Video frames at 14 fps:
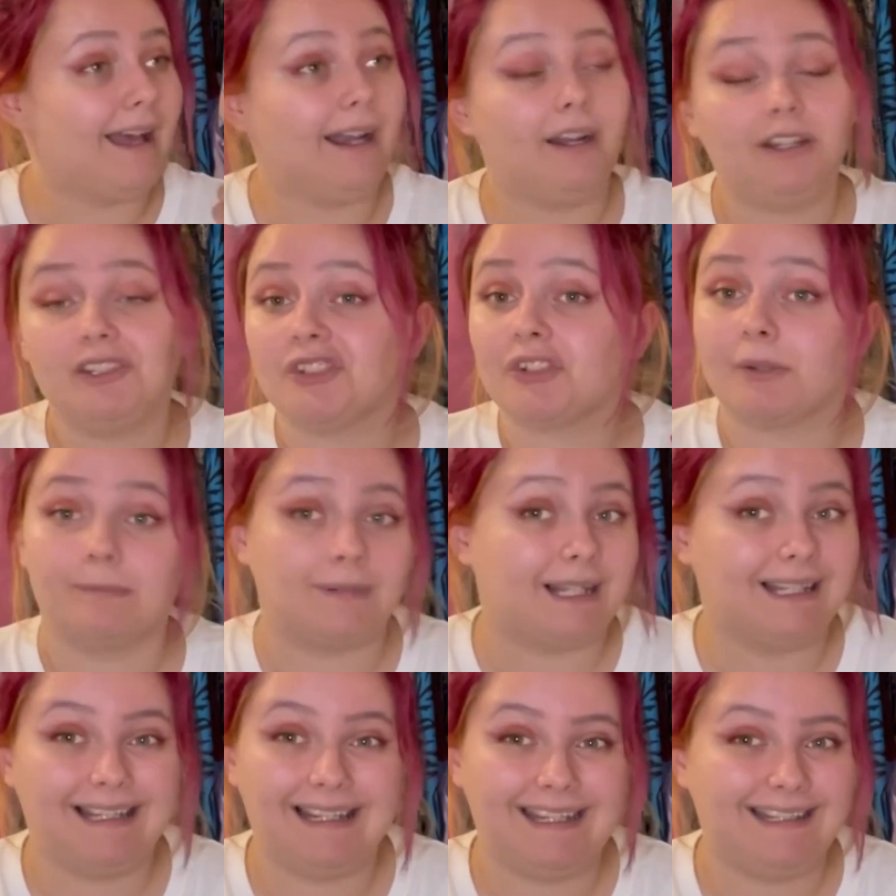And I just
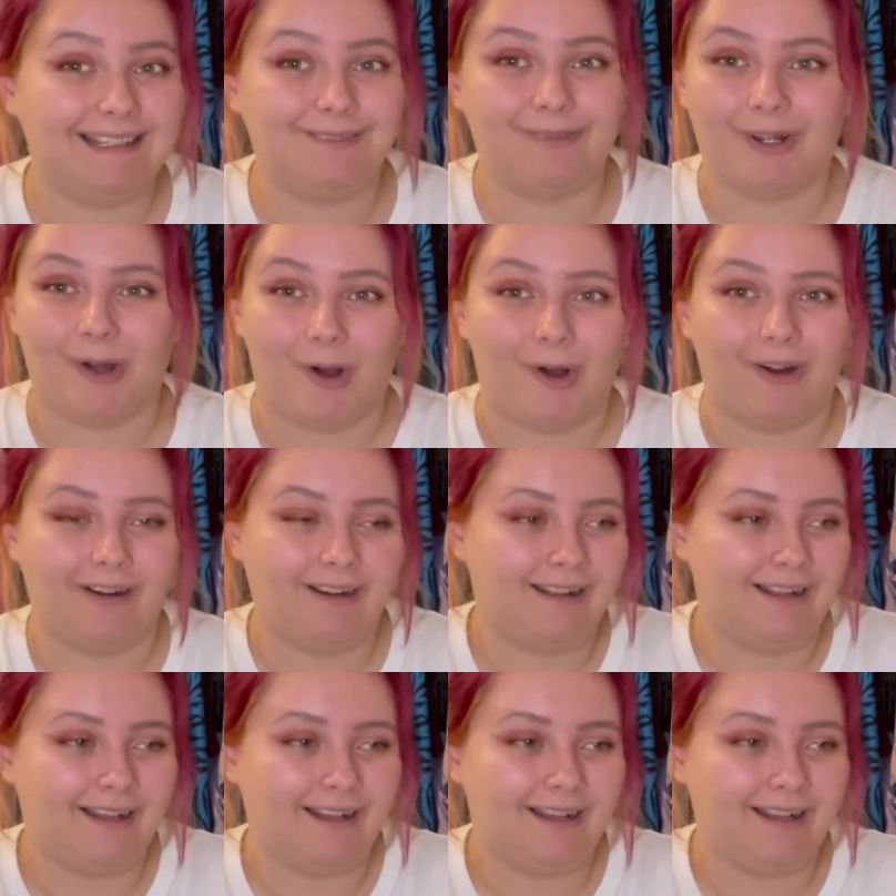completely forgot.